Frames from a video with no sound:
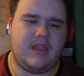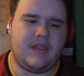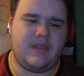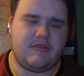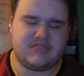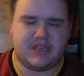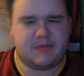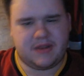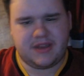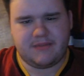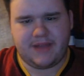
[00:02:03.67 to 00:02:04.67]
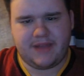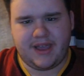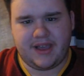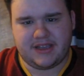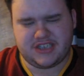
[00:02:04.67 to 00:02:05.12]
There was an empty net
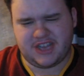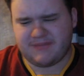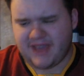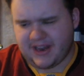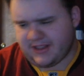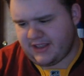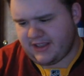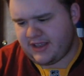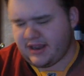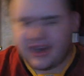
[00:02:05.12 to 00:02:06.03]
by John Madden at the end.